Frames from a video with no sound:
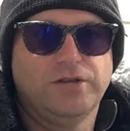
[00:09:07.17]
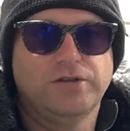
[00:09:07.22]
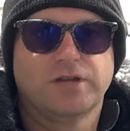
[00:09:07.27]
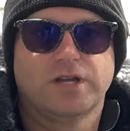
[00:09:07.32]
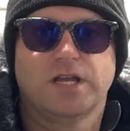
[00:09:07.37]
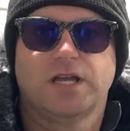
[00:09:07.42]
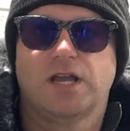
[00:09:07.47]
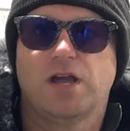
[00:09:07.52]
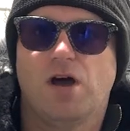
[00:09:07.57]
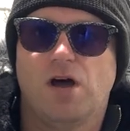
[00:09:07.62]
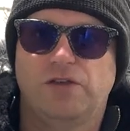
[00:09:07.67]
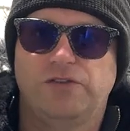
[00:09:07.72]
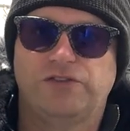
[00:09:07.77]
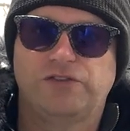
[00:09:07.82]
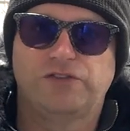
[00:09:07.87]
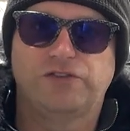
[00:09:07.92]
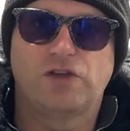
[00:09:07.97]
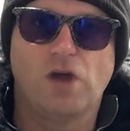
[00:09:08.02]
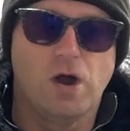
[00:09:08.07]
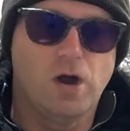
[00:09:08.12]
You're gonna cause
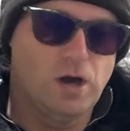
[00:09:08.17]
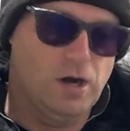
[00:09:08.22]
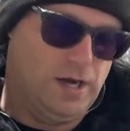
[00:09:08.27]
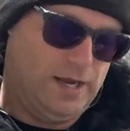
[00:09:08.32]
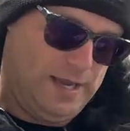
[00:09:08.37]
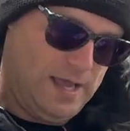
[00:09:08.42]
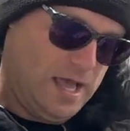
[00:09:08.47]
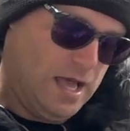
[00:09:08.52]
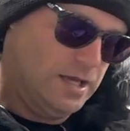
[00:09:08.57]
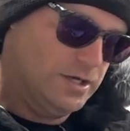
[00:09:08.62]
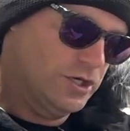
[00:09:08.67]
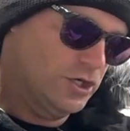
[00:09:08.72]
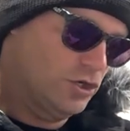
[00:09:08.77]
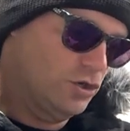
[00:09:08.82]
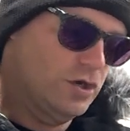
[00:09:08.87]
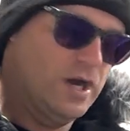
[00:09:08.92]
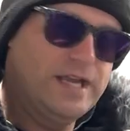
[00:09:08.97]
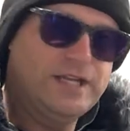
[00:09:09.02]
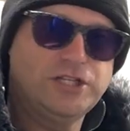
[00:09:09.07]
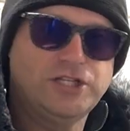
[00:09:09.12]
scarring on your
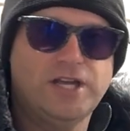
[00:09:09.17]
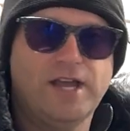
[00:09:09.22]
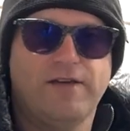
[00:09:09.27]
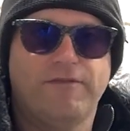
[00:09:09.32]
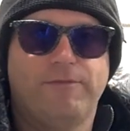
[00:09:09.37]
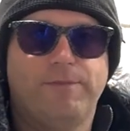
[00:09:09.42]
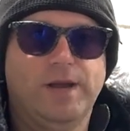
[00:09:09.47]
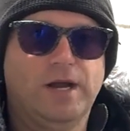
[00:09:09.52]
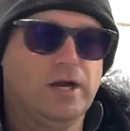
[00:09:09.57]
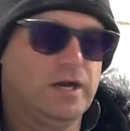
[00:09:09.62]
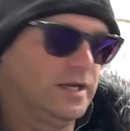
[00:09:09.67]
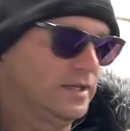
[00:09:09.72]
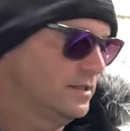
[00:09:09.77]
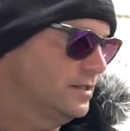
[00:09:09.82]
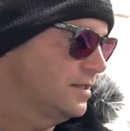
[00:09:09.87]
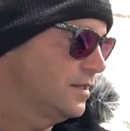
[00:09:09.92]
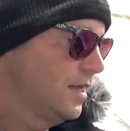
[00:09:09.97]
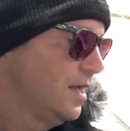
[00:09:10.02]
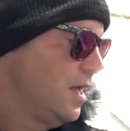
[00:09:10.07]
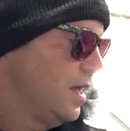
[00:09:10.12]
crankshaft
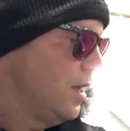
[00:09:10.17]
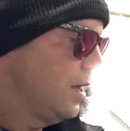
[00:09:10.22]
bearings.